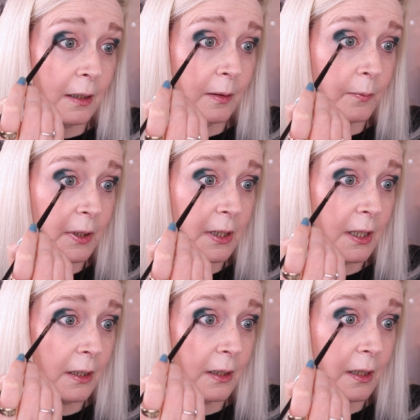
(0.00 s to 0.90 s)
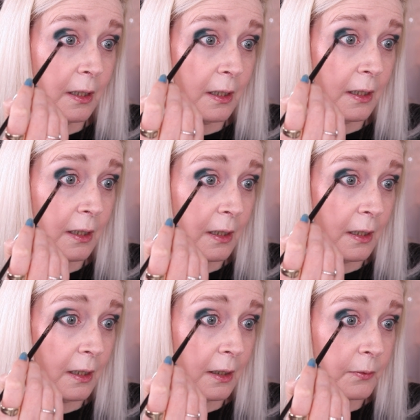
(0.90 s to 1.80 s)
up with that
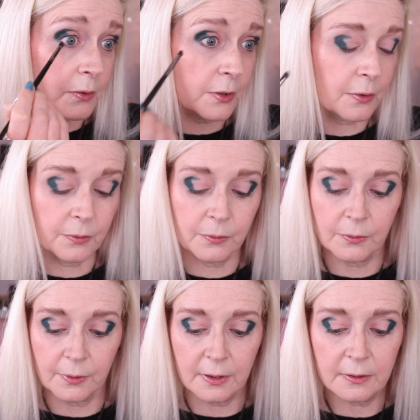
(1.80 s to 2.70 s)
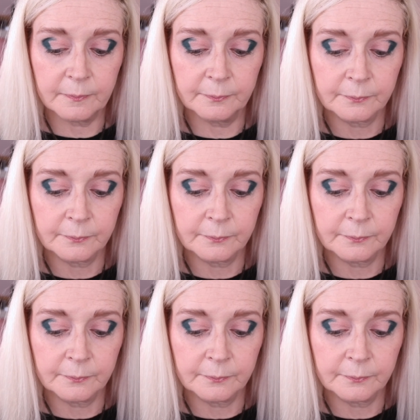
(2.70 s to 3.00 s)
outer corner.